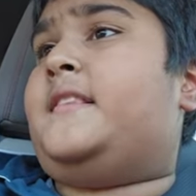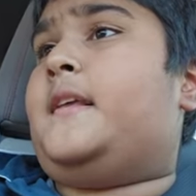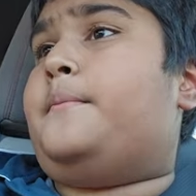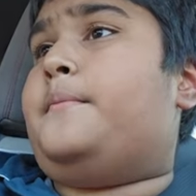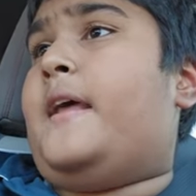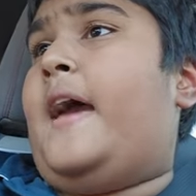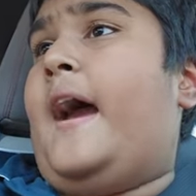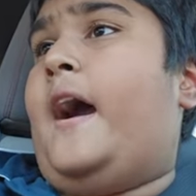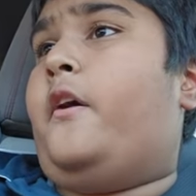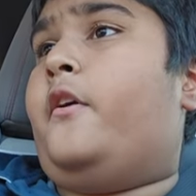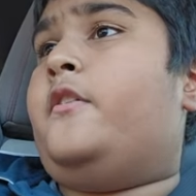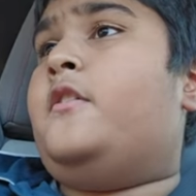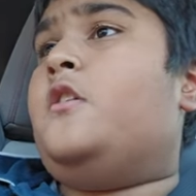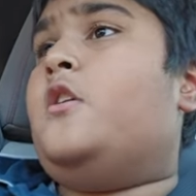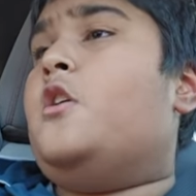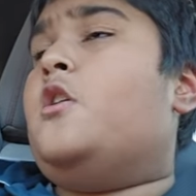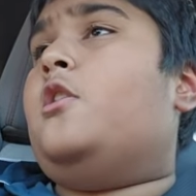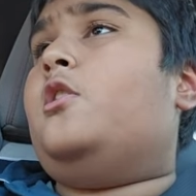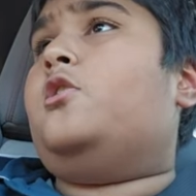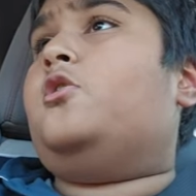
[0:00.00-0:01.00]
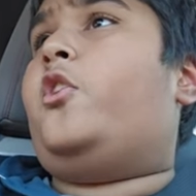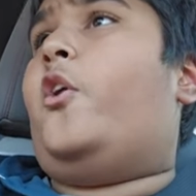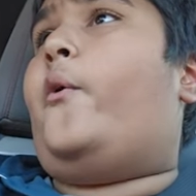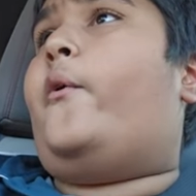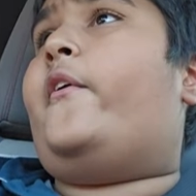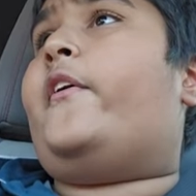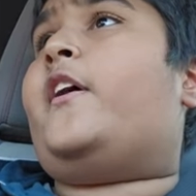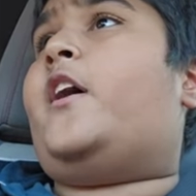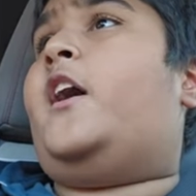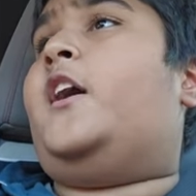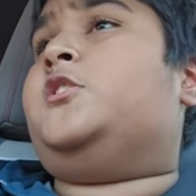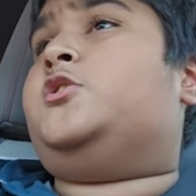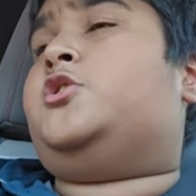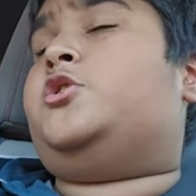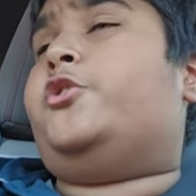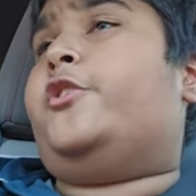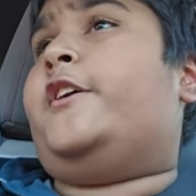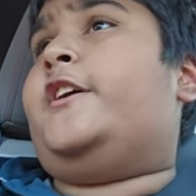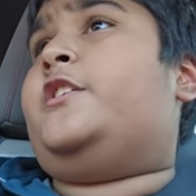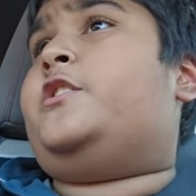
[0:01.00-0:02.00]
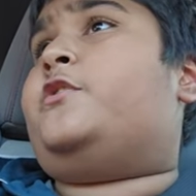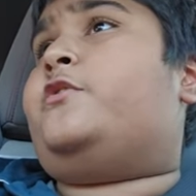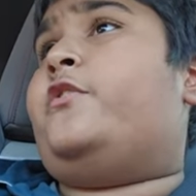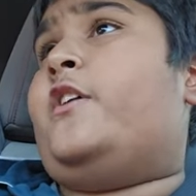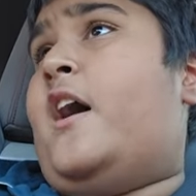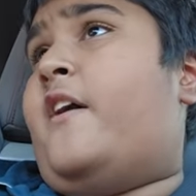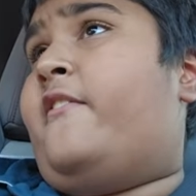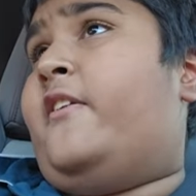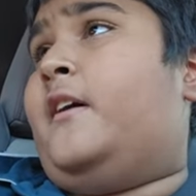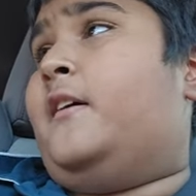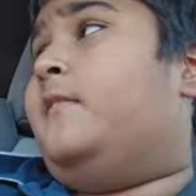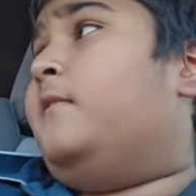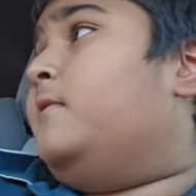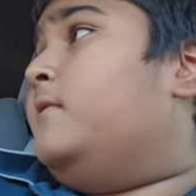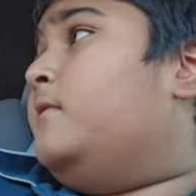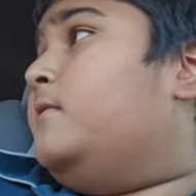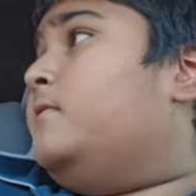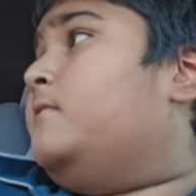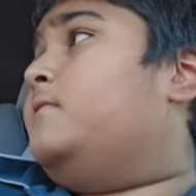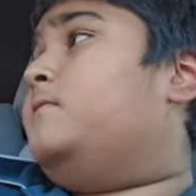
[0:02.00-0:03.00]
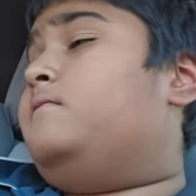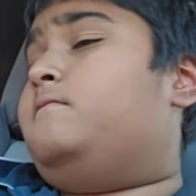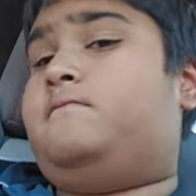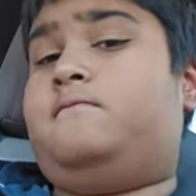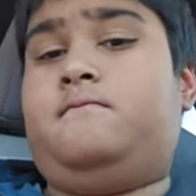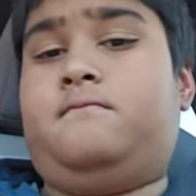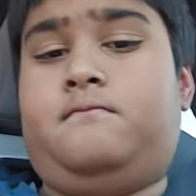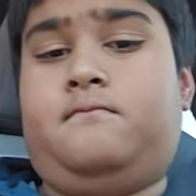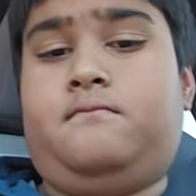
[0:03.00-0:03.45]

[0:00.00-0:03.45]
them down, lowering our trees forever. Good.